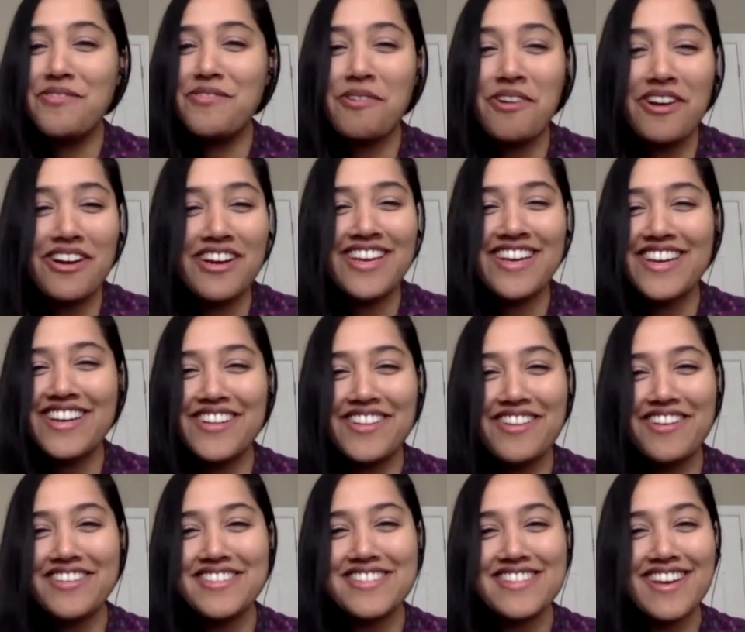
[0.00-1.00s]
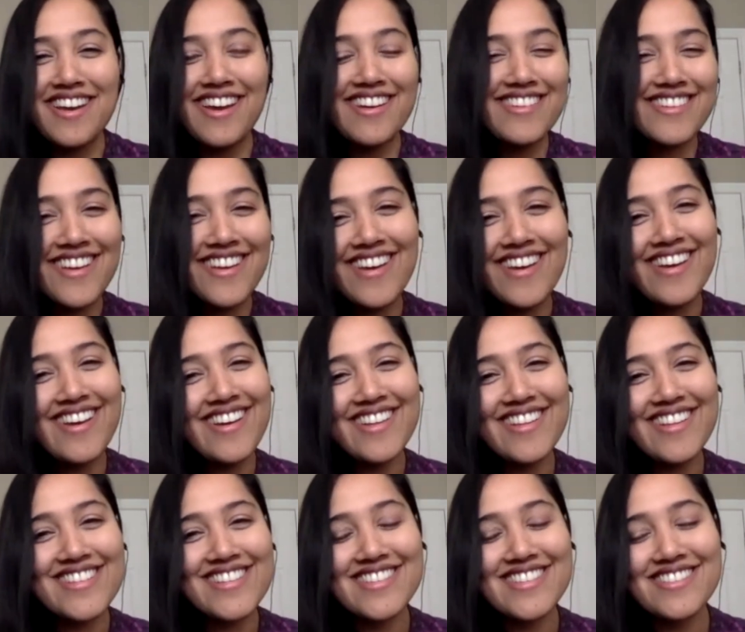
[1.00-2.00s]
working alongside
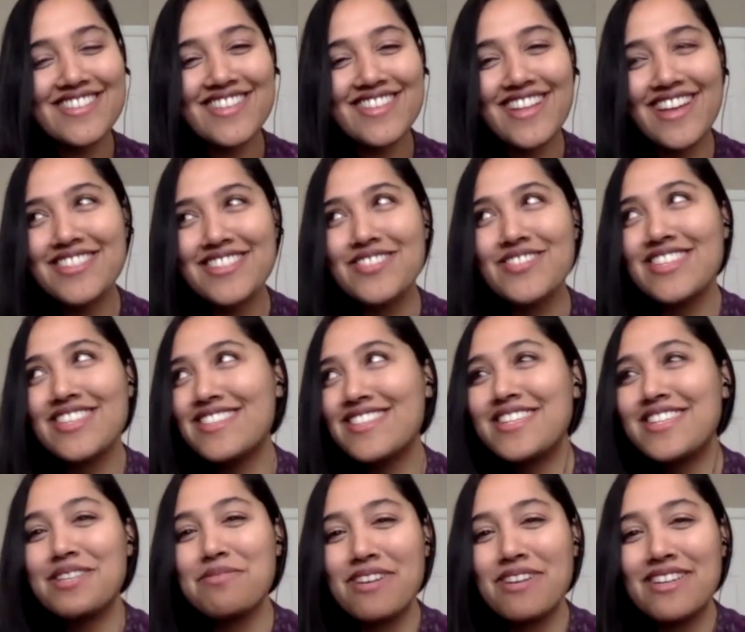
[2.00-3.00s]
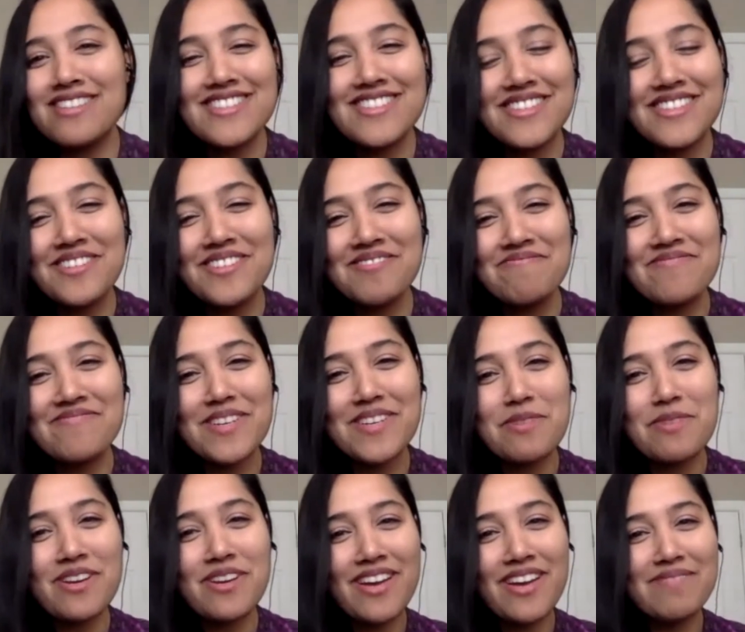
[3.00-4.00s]
this last 16 months. So it'll be great.